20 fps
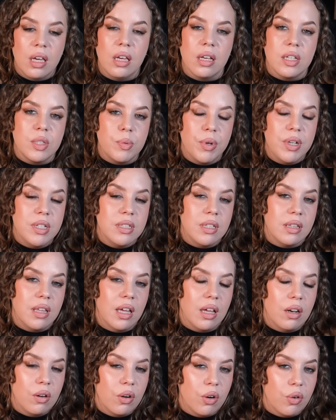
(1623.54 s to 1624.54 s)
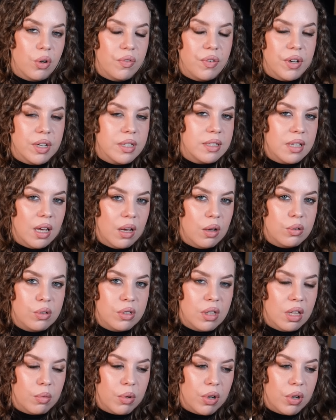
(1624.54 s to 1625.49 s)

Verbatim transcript: He explains that that horrific sound that